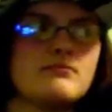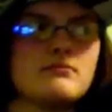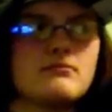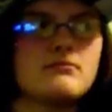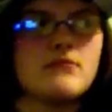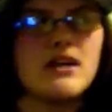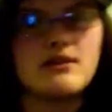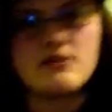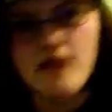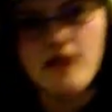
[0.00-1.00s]
I
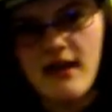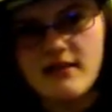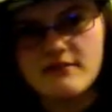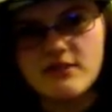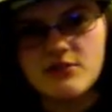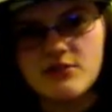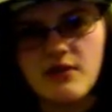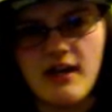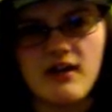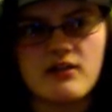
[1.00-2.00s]
also kind of did
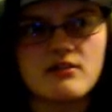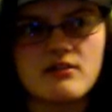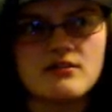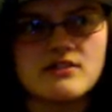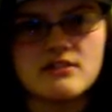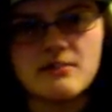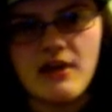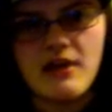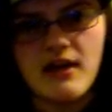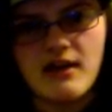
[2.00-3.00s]
track, still
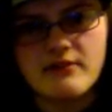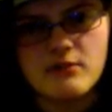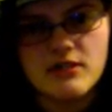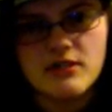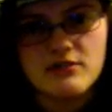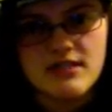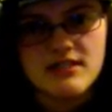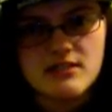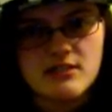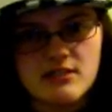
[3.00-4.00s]
debating on if I'm going to do that
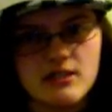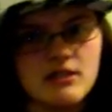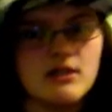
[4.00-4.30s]
this year.